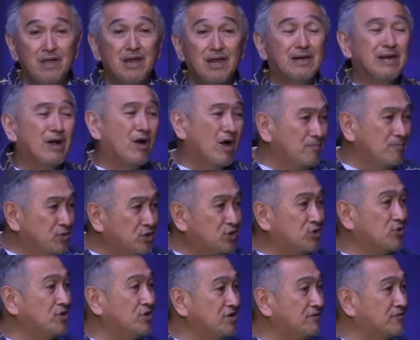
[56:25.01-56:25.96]
Now, I'm
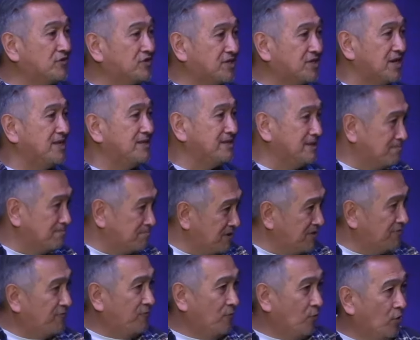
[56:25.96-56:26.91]
sure you've seen them
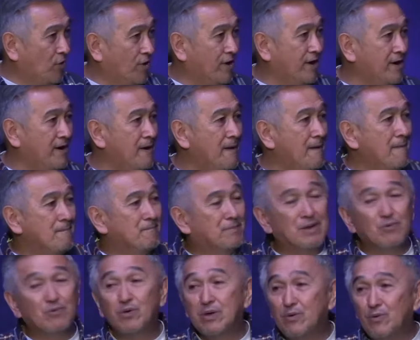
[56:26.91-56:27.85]
before,
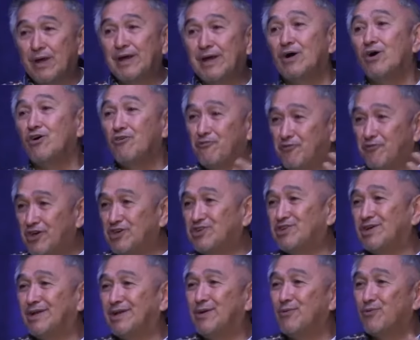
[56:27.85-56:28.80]
but we want to
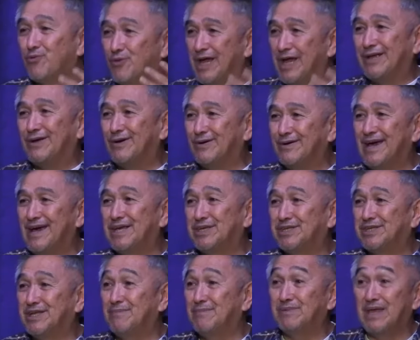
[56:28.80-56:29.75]
officially recognize them.